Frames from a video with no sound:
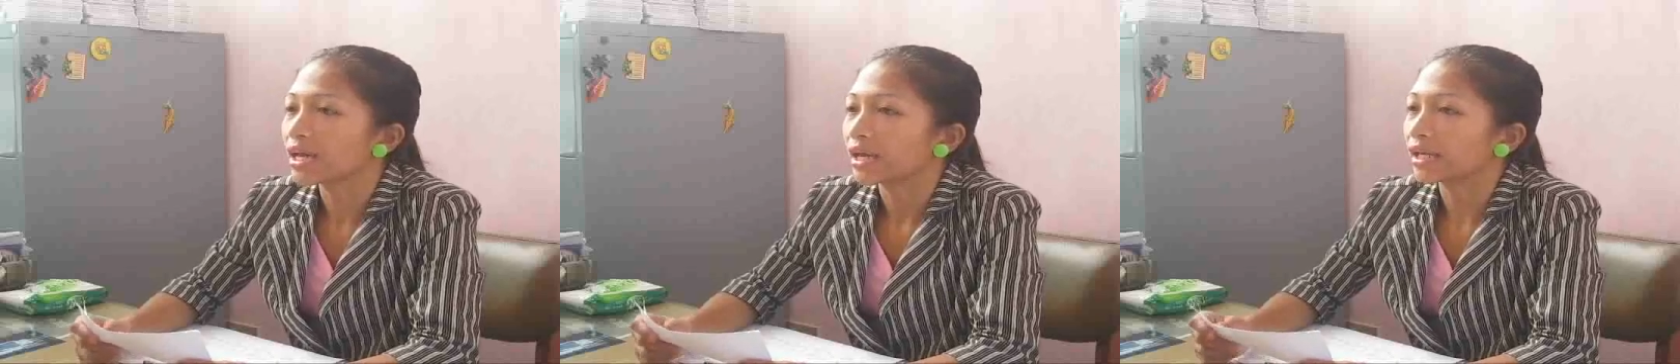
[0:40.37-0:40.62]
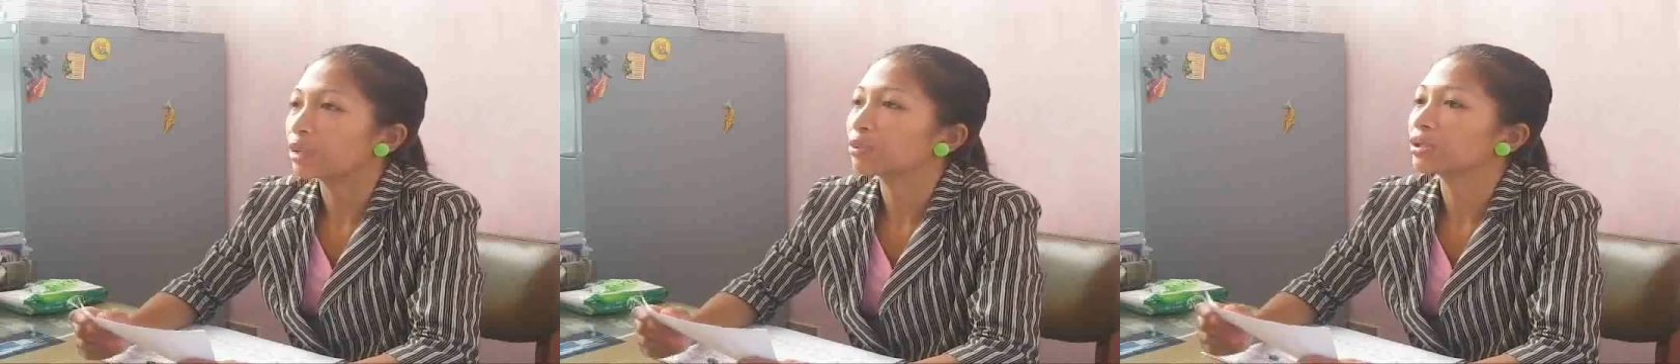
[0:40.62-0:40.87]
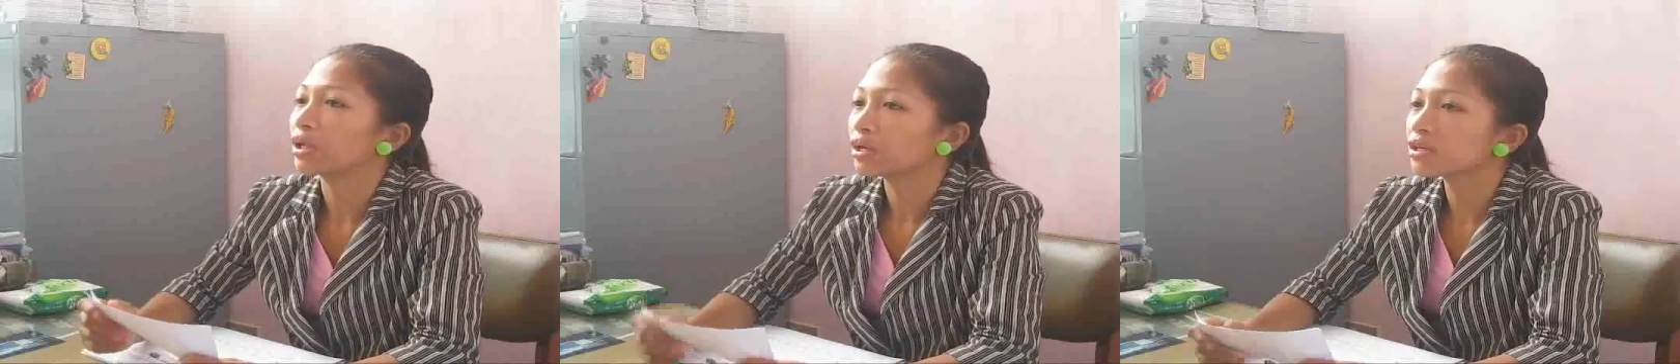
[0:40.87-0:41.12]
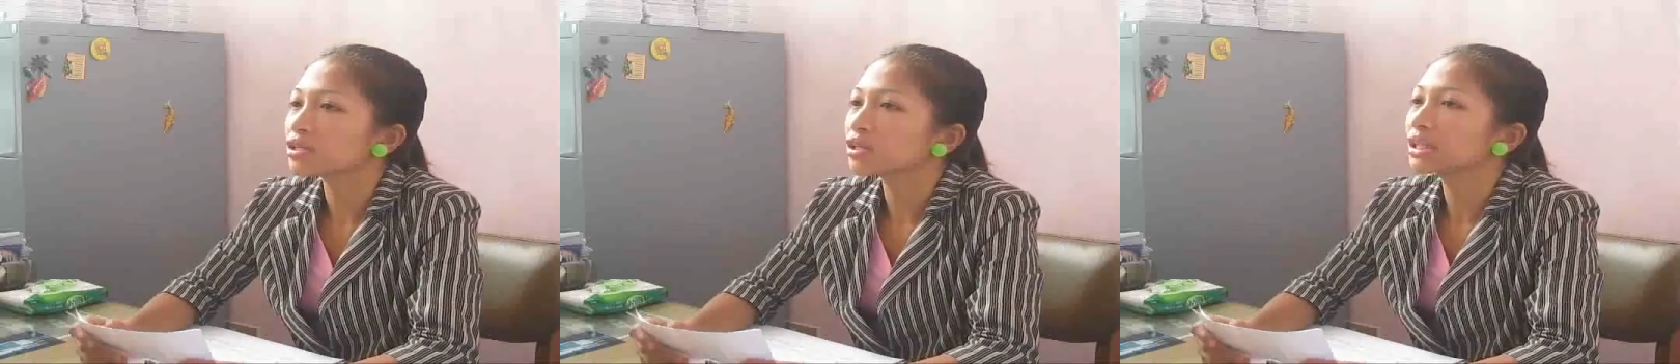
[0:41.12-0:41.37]
And I will
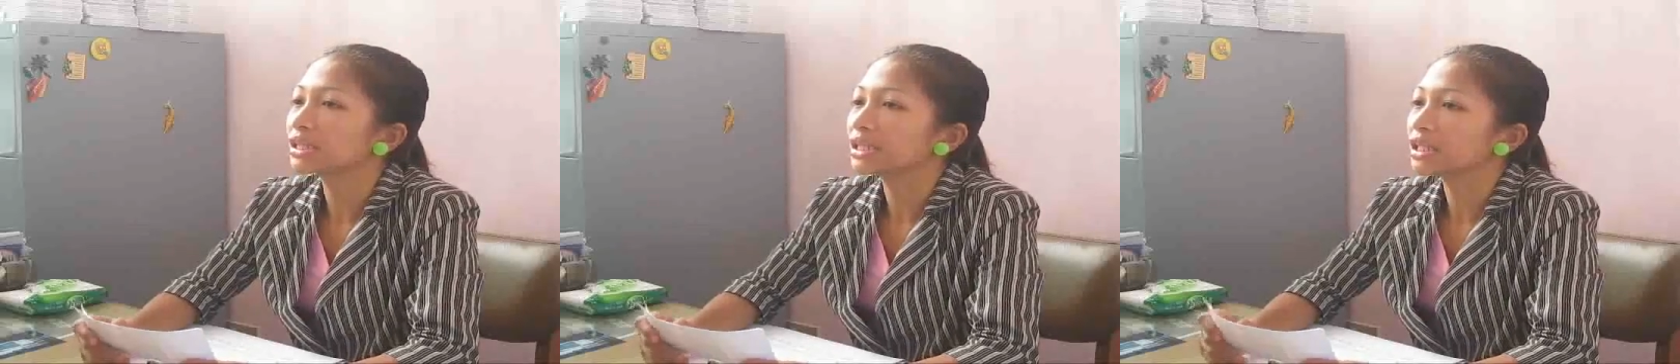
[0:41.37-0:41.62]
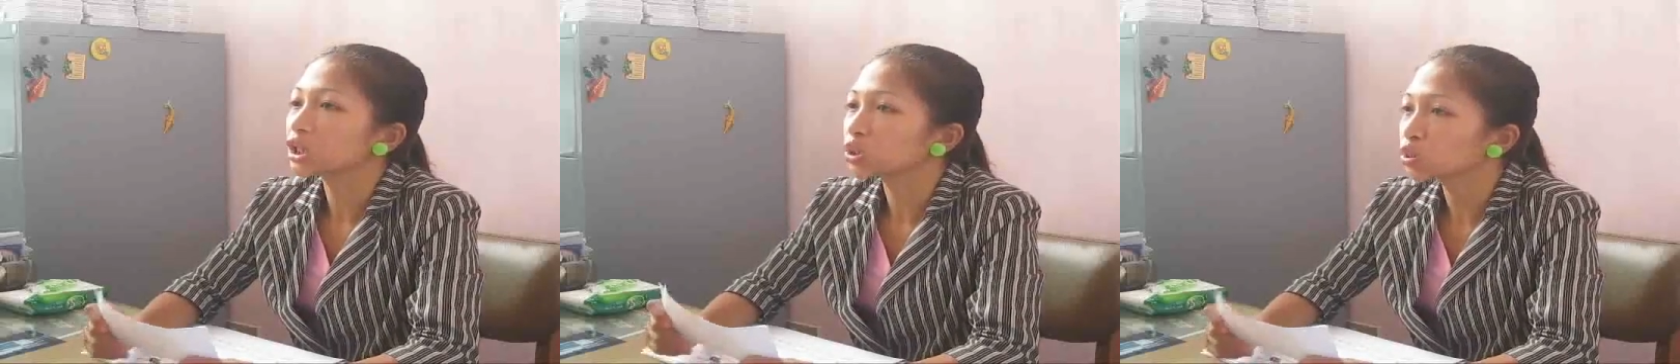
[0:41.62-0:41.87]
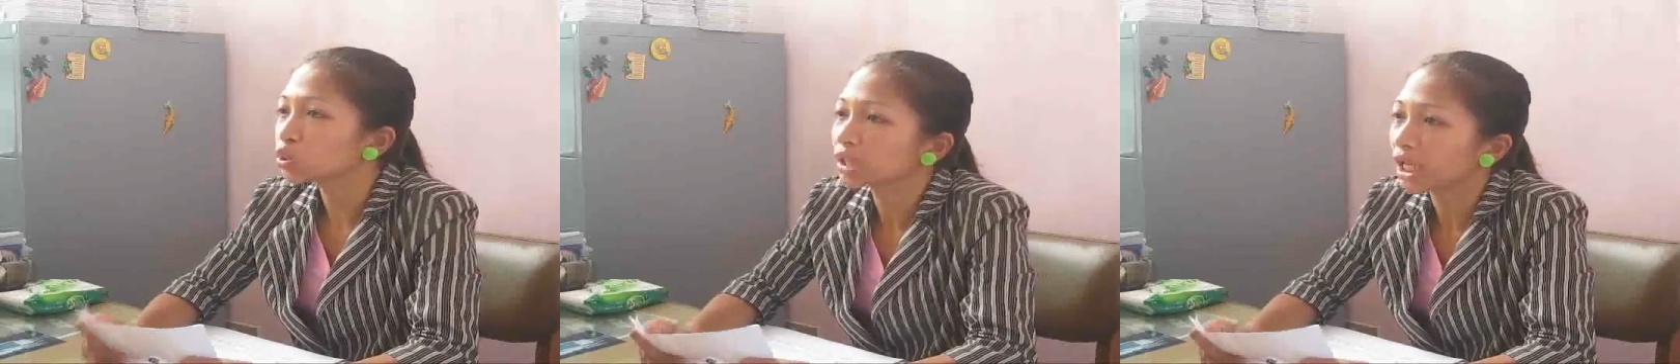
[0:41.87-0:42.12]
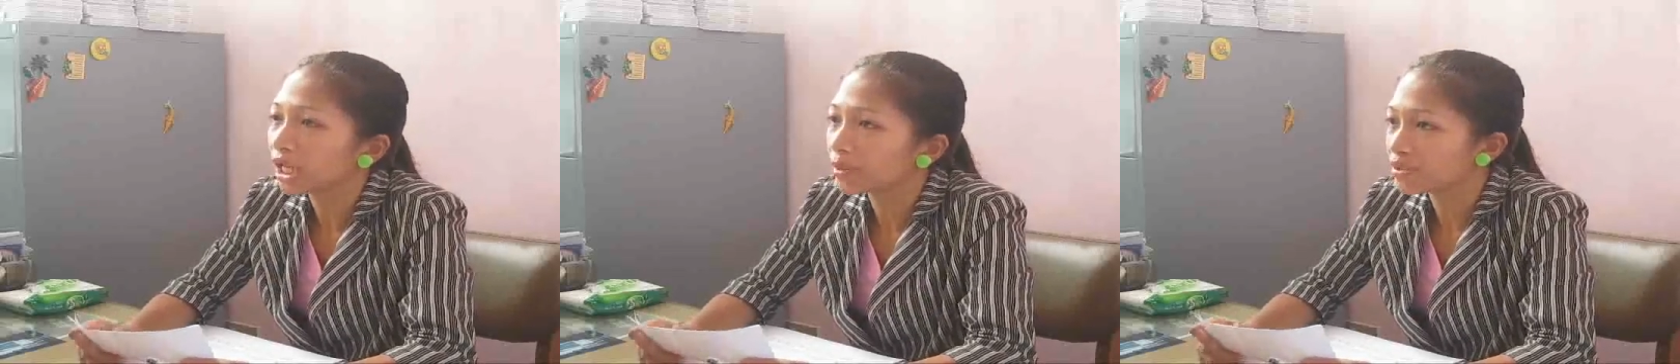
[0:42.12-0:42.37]
also need two
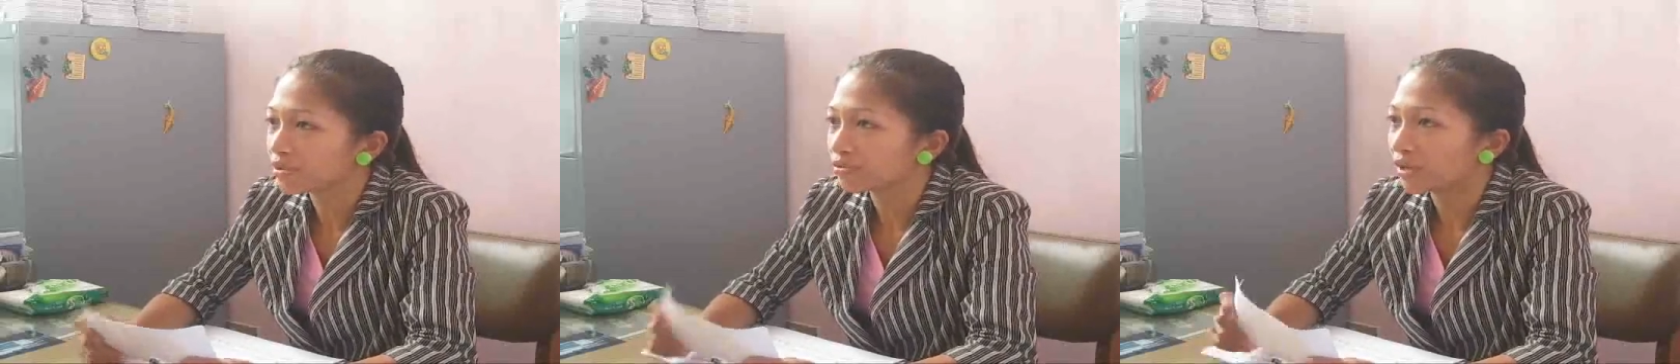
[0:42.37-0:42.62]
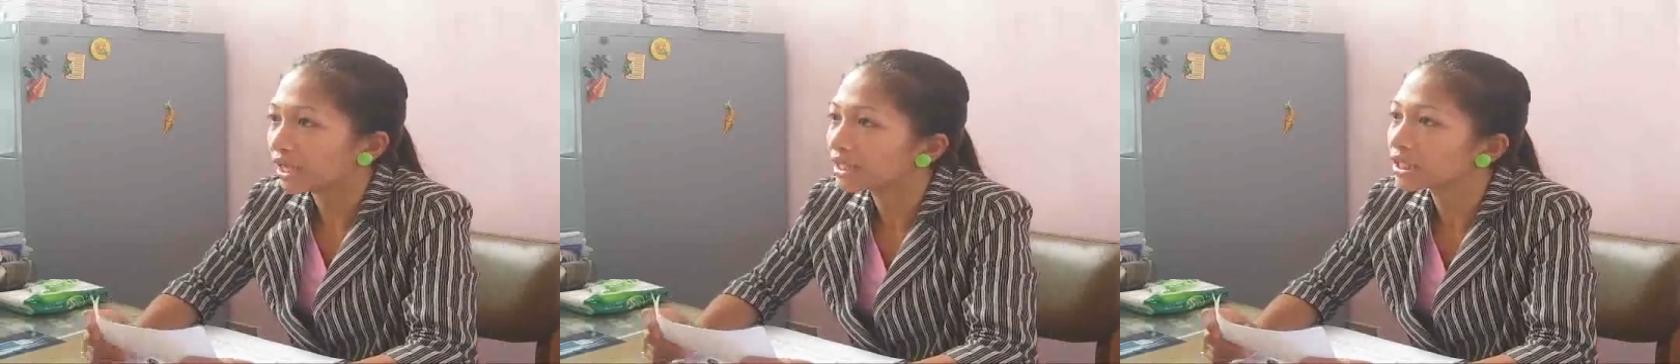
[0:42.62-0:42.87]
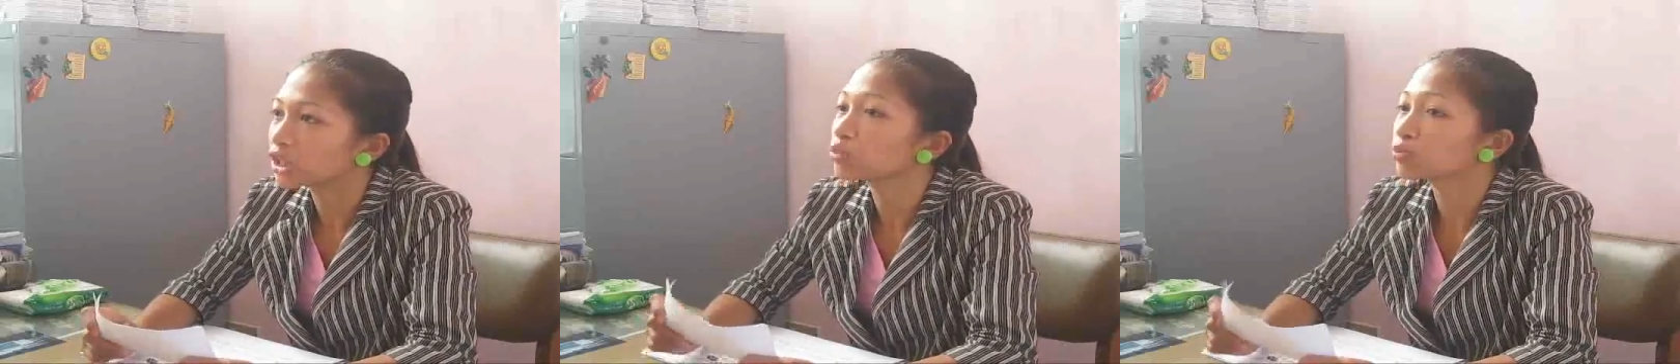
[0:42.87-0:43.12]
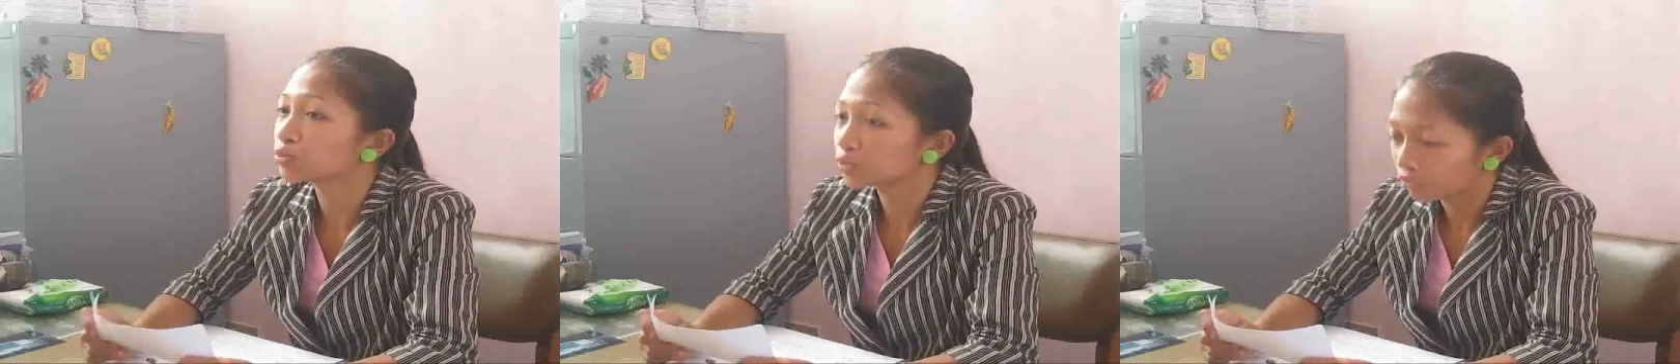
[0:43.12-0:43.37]
types of ID to
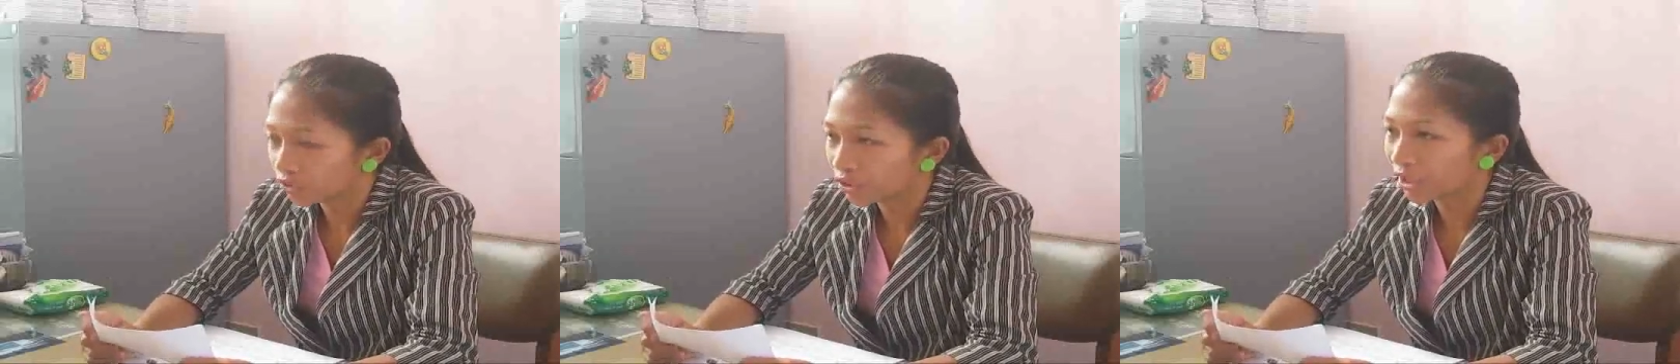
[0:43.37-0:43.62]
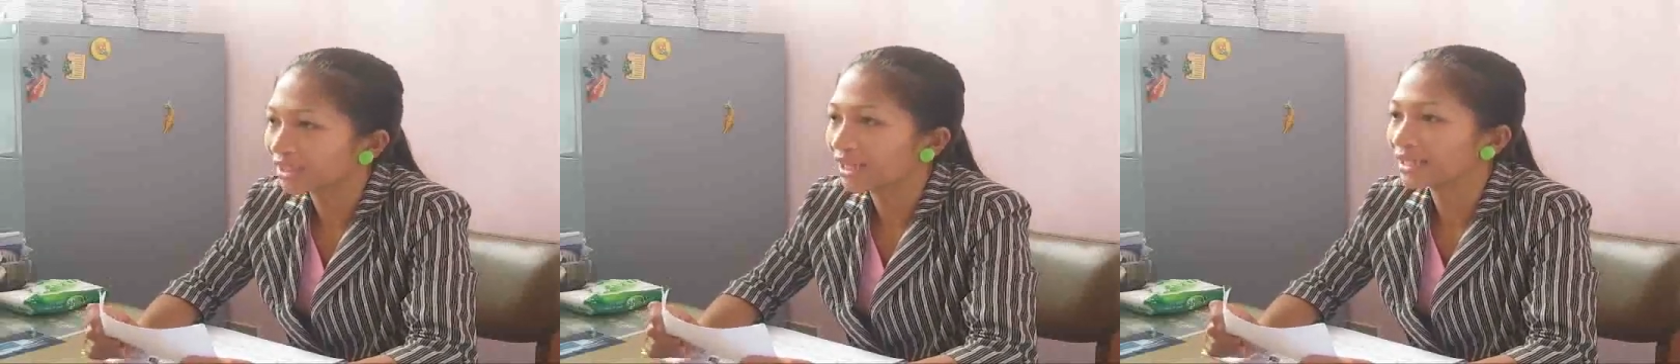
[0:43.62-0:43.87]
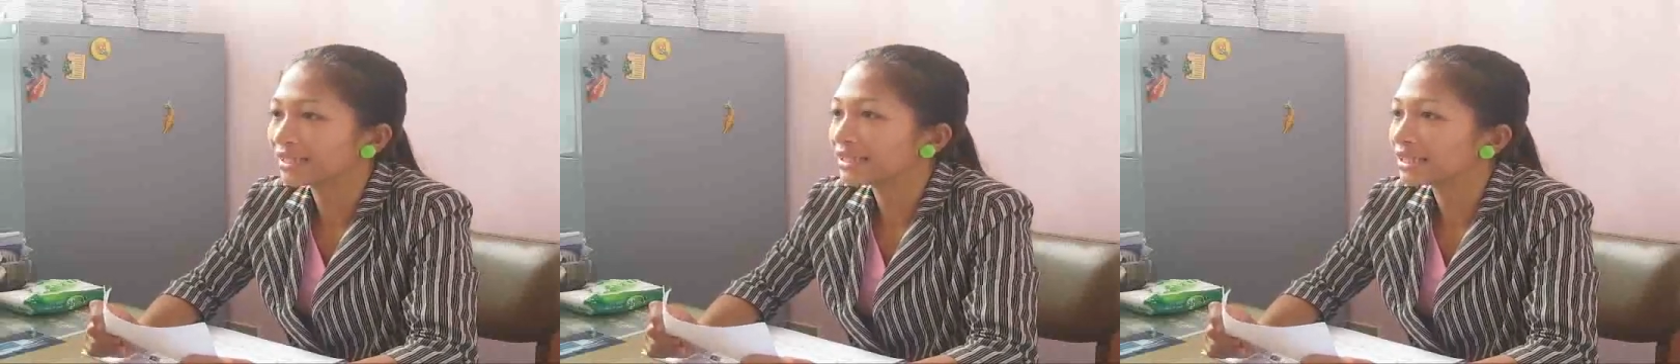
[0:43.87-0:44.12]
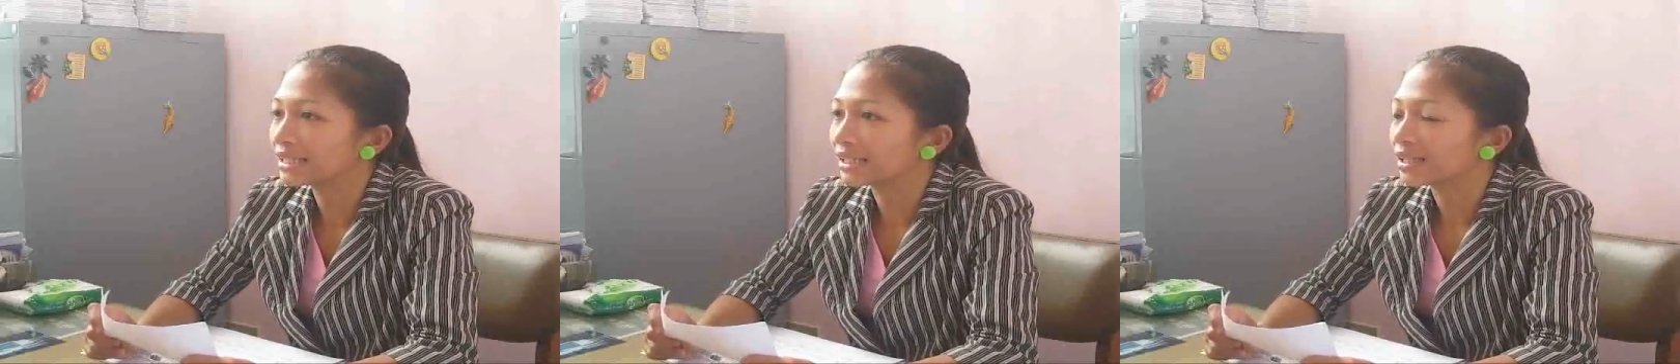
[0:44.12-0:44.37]
prove your
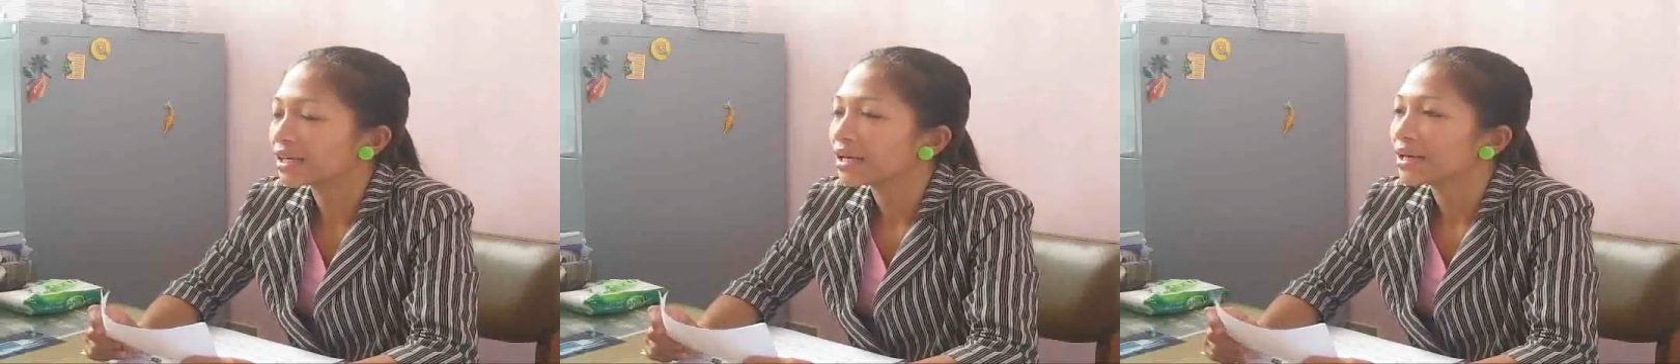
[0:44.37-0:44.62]
identity.